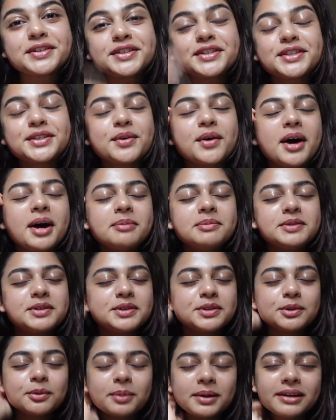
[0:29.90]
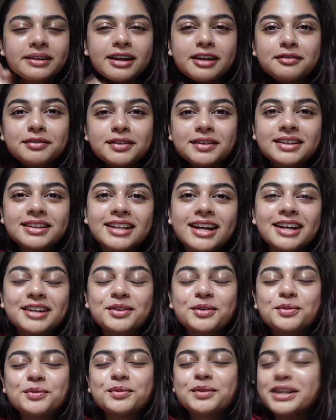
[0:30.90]
So I'm super grateful that
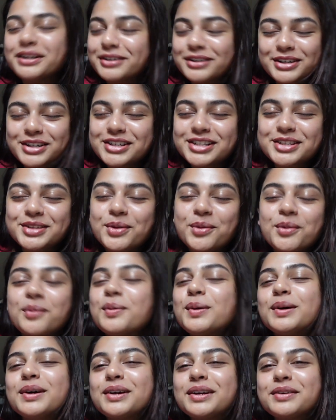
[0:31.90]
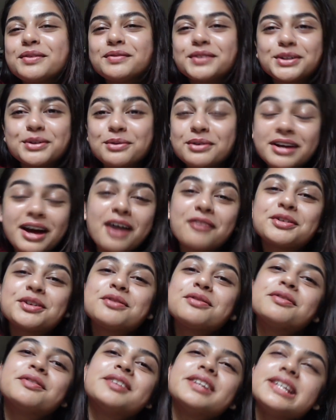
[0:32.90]
winter is over. We don't have to
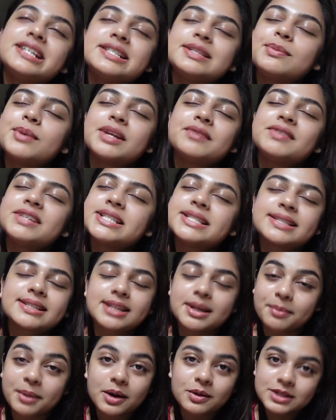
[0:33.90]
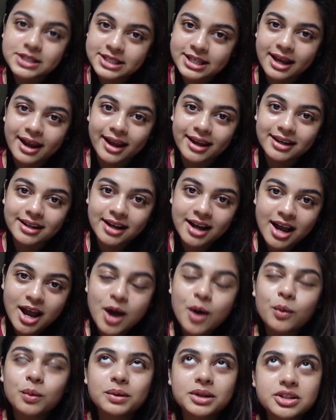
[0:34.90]
freeze when we step outside,
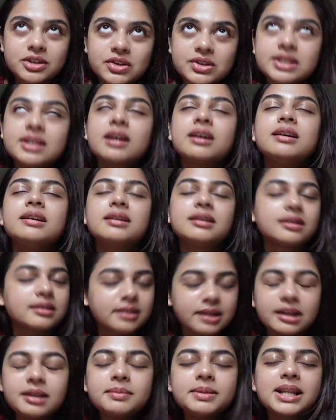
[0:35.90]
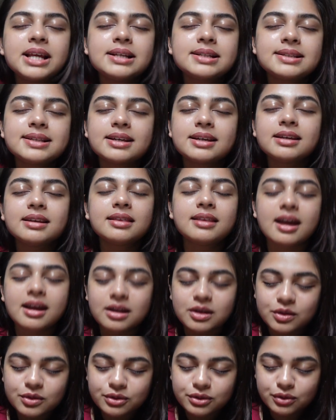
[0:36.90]
which is a great blessing.
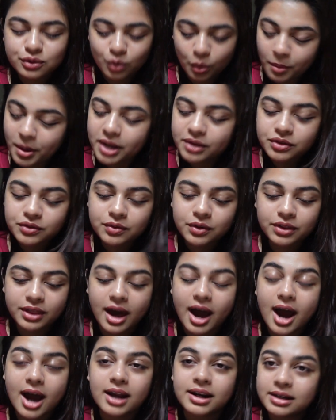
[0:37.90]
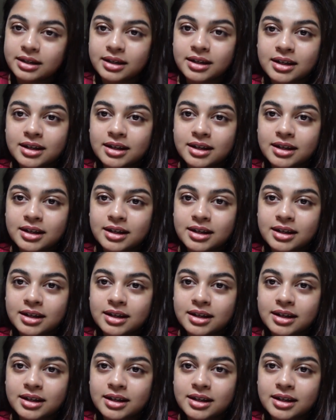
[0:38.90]
Thank you so much for that.